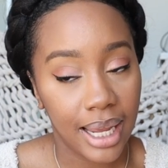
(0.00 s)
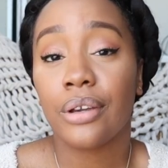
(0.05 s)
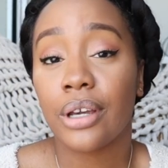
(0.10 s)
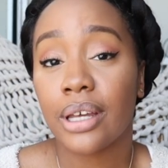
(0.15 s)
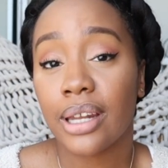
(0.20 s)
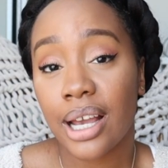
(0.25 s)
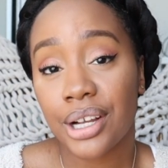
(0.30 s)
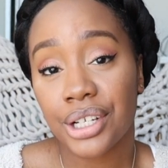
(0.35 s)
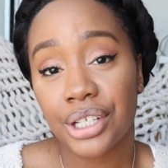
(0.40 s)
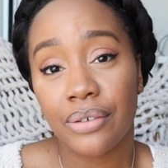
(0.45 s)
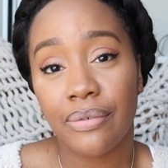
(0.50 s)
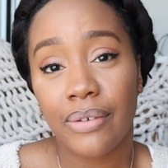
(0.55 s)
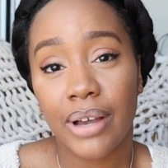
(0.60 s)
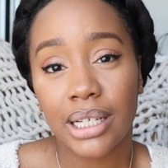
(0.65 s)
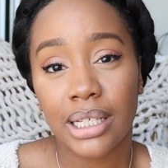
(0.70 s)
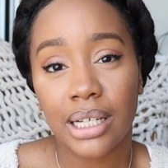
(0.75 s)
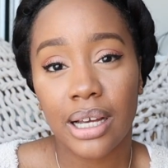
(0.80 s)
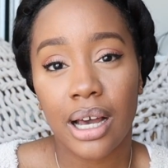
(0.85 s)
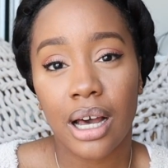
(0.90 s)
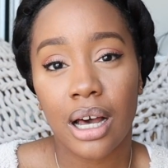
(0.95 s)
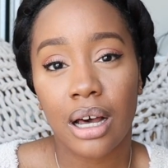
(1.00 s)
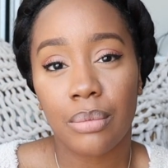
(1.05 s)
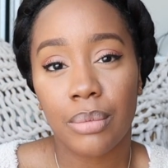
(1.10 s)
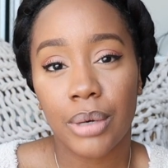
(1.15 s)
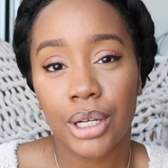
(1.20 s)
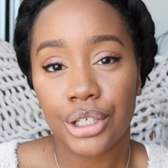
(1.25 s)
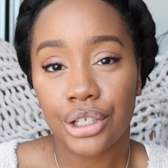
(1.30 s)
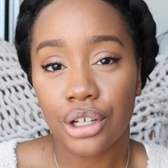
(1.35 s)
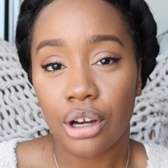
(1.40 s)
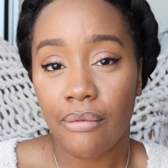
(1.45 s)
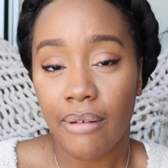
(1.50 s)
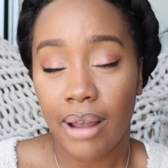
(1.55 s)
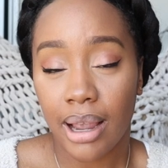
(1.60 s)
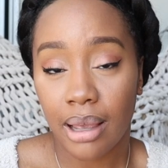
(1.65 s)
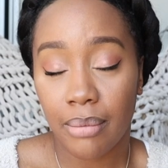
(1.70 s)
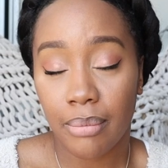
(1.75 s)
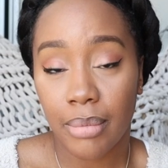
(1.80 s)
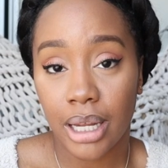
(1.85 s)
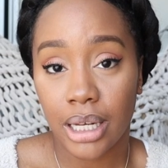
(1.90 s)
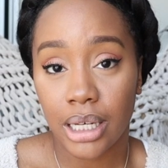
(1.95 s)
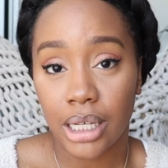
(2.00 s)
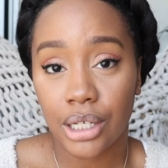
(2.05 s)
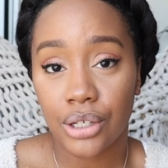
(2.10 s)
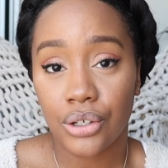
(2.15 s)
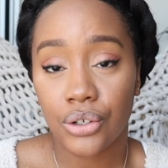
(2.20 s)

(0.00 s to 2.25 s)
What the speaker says: You can actually find out how much you're recommended